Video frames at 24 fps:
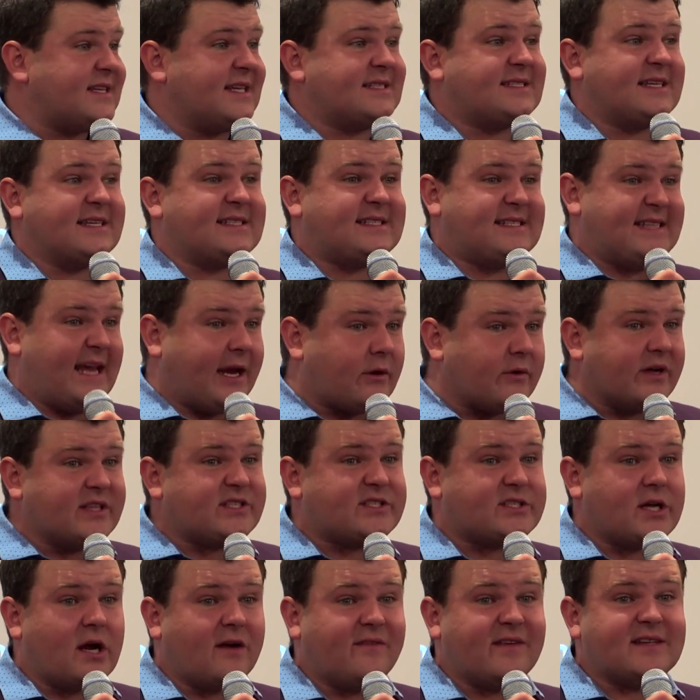this is Secret
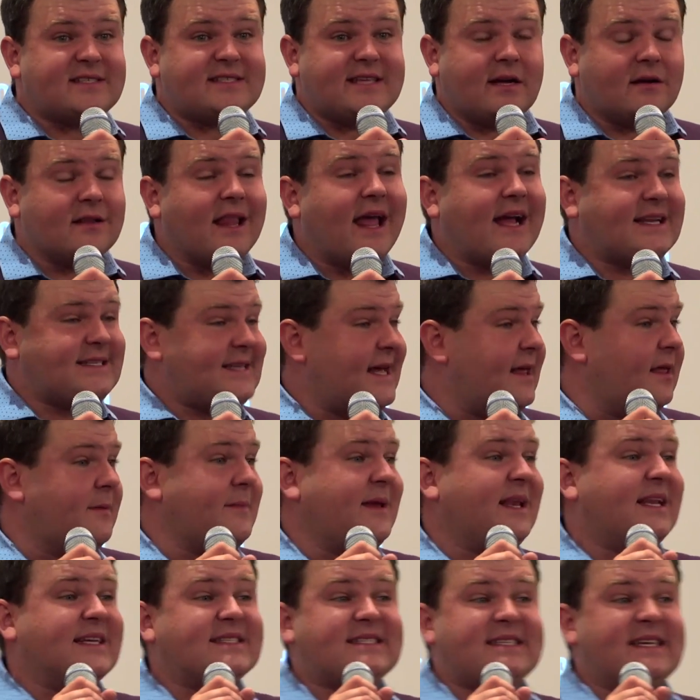Service, they're like telling
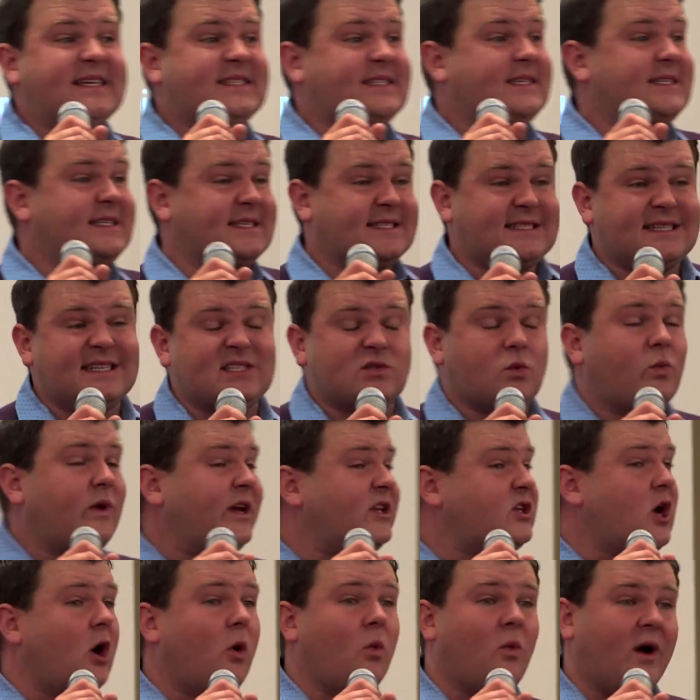me to cease and desist, we
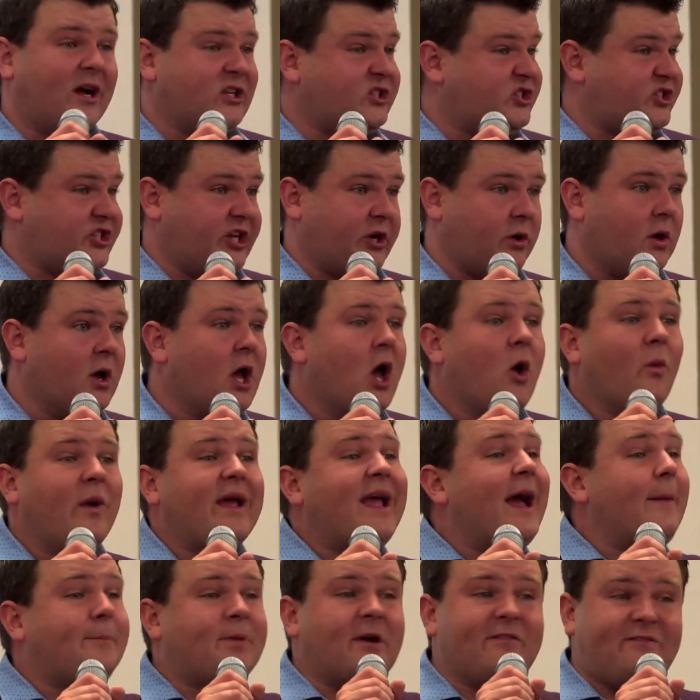don't want you, we
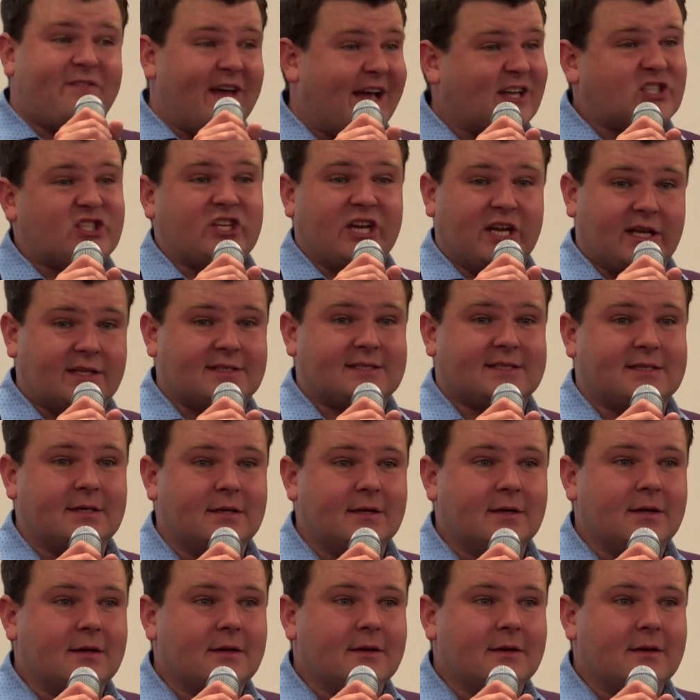got professionals.